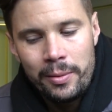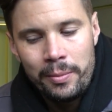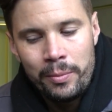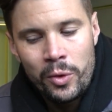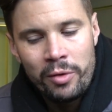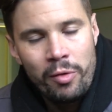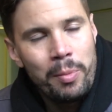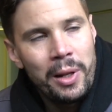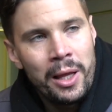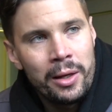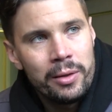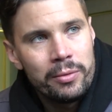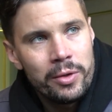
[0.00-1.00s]
more of a
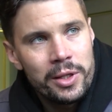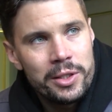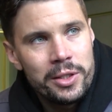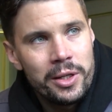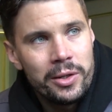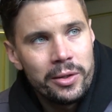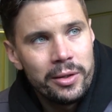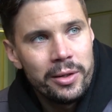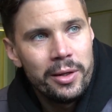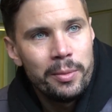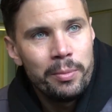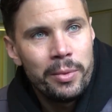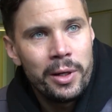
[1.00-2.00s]
plan for this year.
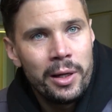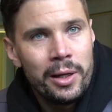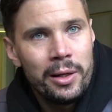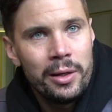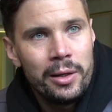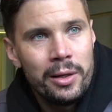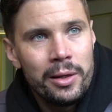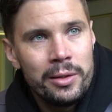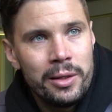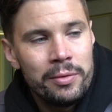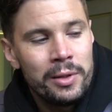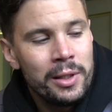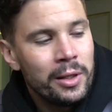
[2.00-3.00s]
But
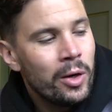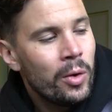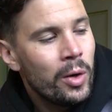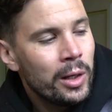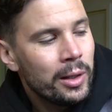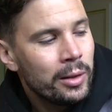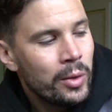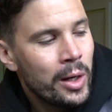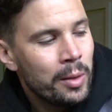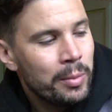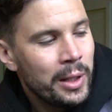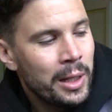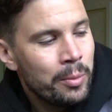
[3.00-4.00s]
definitely go out
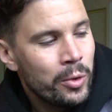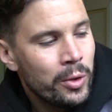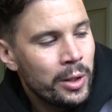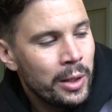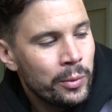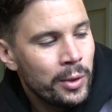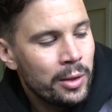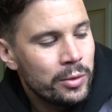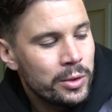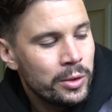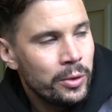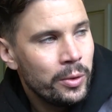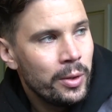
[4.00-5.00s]
and play more, and I would love
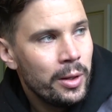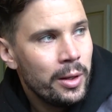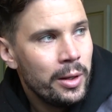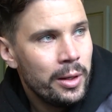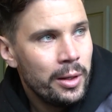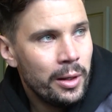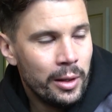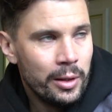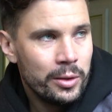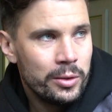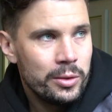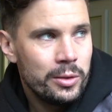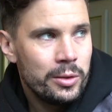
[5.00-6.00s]
to
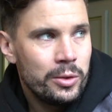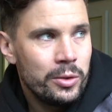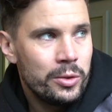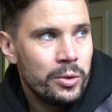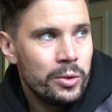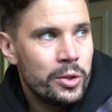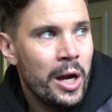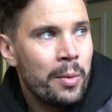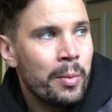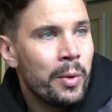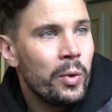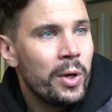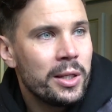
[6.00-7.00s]
try
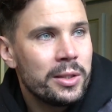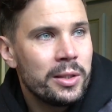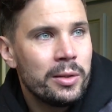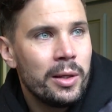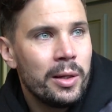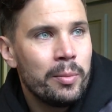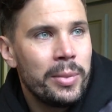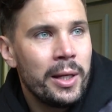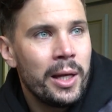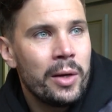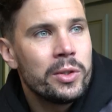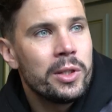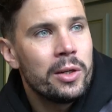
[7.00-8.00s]
my wings and play
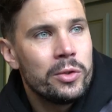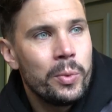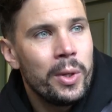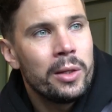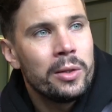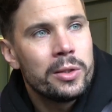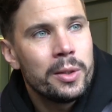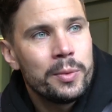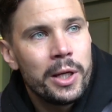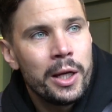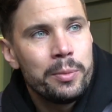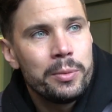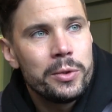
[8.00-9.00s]
outside of Sweden
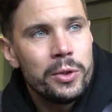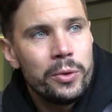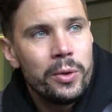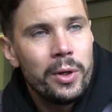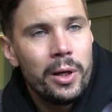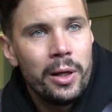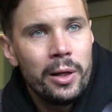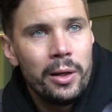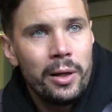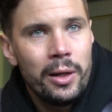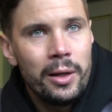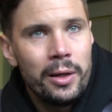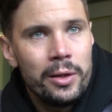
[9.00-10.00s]
sometime soon, and
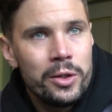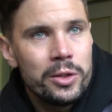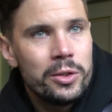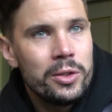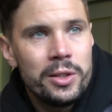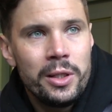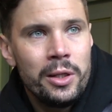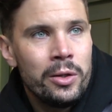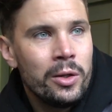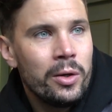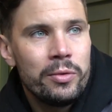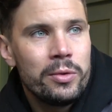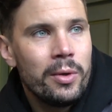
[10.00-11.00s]
just to see, you
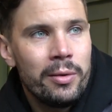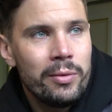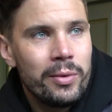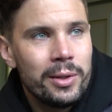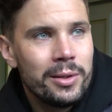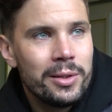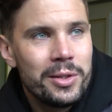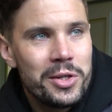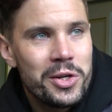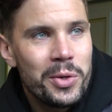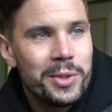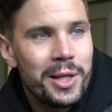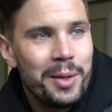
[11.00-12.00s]
know, if anyone
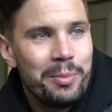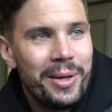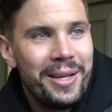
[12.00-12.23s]
shows up.